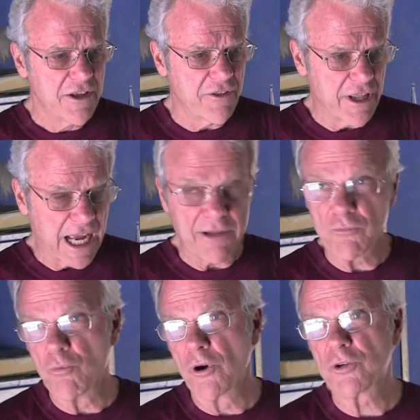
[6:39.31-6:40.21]
that
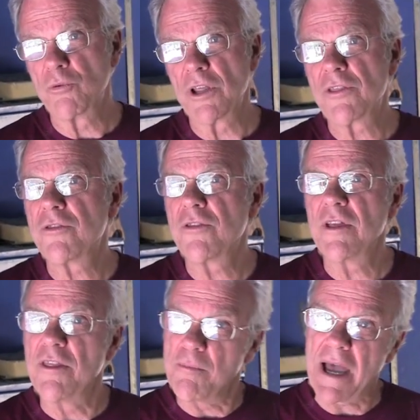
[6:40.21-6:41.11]
I'd worked with
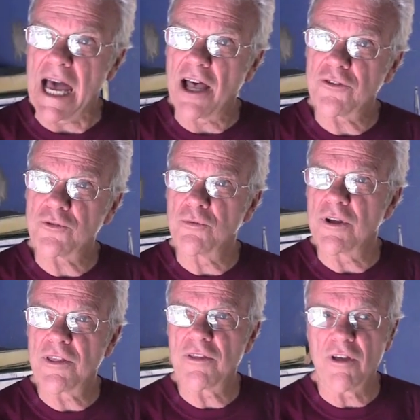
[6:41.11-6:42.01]
in the past
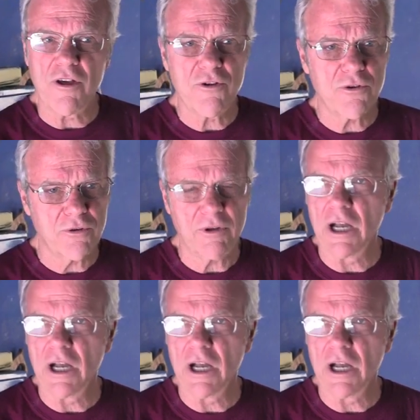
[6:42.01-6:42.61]
with other